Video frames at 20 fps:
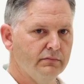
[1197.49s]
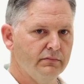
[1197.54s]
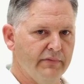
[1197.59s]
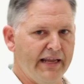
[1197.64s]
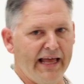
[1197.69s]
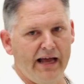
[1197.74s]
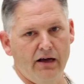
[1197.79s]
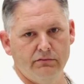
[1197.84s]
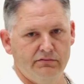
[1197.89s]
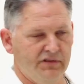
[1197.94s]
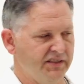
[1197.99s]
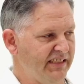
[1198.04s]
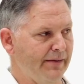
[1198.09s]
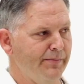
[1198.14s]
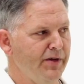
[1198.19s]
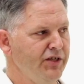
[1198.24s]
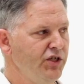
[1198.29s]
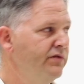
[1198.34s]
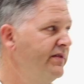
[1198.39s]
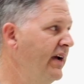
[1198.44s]
Now, does that
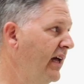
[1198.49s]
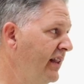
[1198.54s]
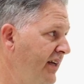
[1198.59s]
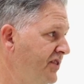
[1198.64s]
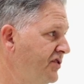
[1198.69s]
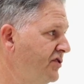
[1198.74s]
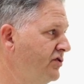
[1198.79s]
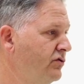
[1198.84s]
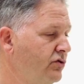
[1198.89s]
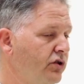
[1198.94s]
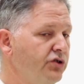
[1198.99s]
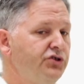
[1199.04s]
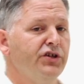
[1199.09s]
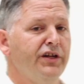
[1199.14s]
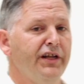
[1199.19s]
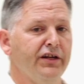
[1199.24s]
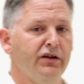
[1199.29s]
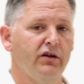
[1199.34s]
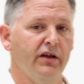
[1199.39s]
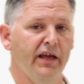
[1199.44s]
mean you've got less
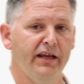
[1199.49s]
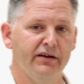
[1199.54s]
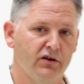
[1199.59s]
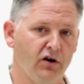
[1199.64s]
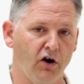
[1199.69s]
cushion and